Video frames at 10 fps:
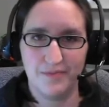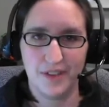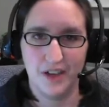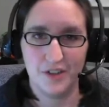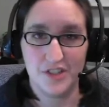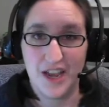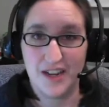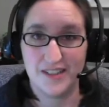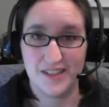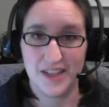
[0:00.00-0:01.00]

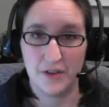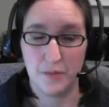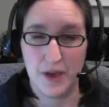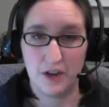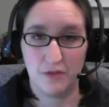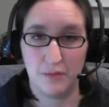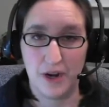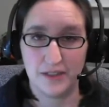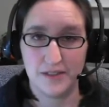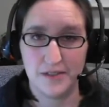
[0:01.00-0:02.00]
understand. It's just kind of a matter of
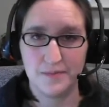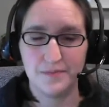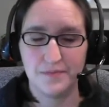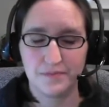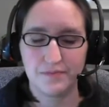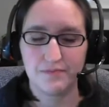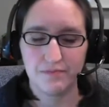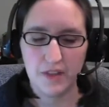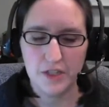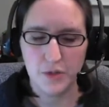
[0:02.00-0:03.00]
practice.
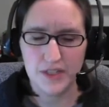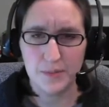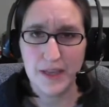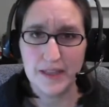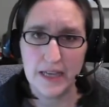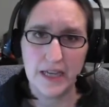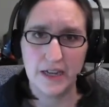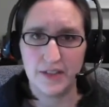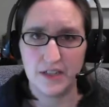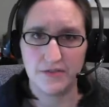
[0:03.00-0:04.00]
So I'll explain kind
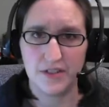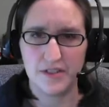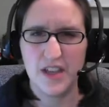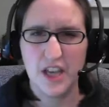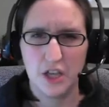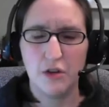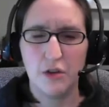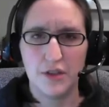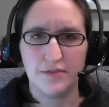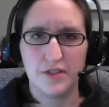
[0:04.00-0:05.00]
of the difference. You know
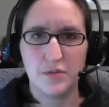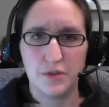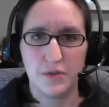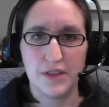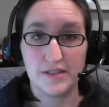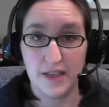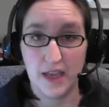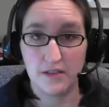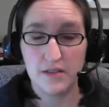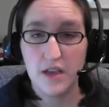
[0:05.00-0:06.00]
the difference between the
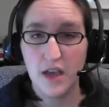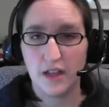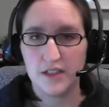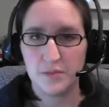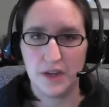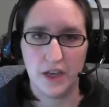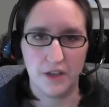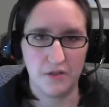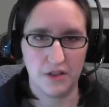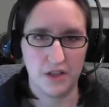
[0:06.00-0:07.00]
scales. I'll explain how
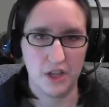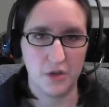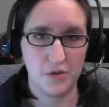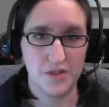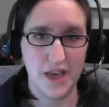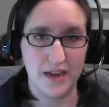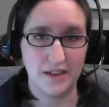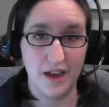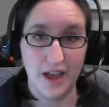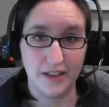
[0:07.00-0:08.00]
you can use that
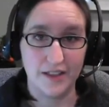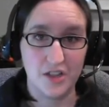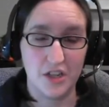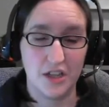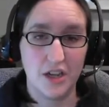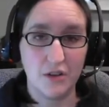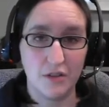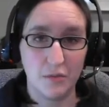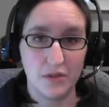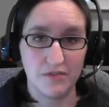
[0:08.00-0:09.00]
knowledge to hear
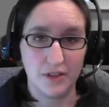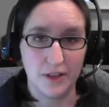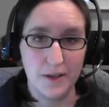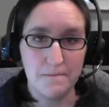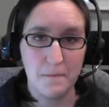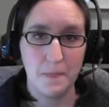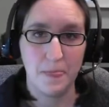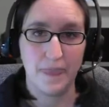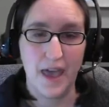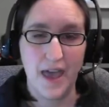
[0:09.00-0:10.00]
them differently.
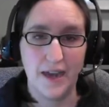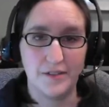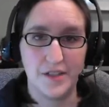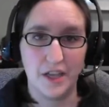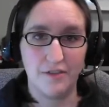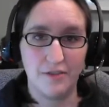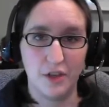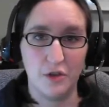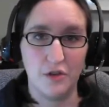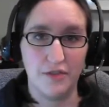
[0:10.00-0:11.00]
And I'll sing a
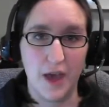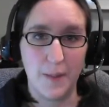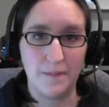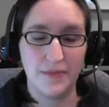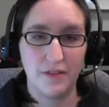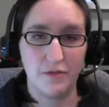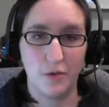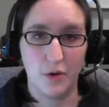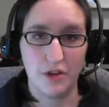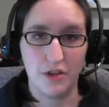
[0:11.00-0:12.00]
few of them
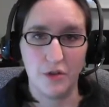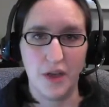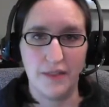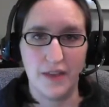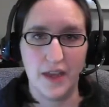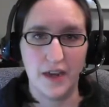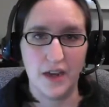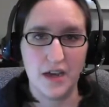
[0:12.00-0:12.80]
for you, and then